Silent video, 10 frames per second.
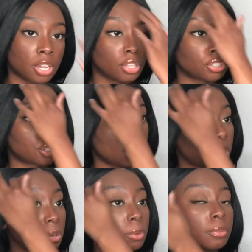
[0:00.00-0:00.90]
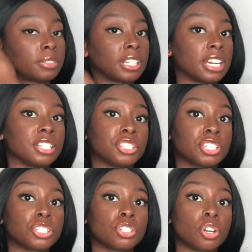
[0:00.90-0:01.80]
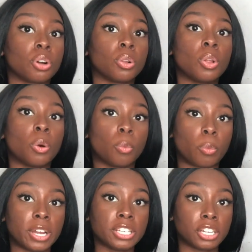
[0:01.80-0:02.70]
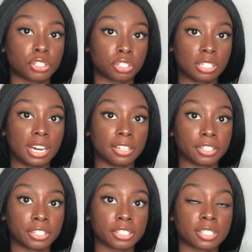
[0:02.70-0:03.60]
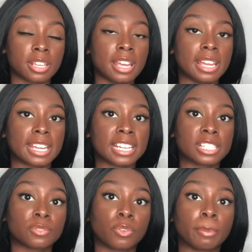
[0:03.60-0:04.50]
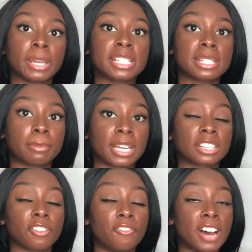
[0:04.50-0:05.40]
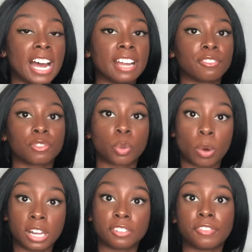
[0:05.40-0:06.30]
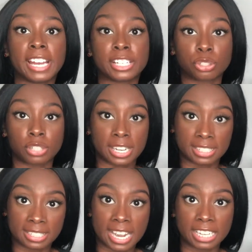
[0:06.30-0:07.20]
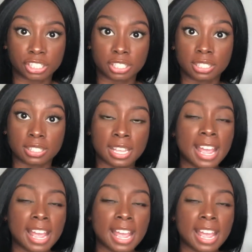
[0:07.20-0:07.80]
So the additional $100 is for me to make the 5 qualifying transactions.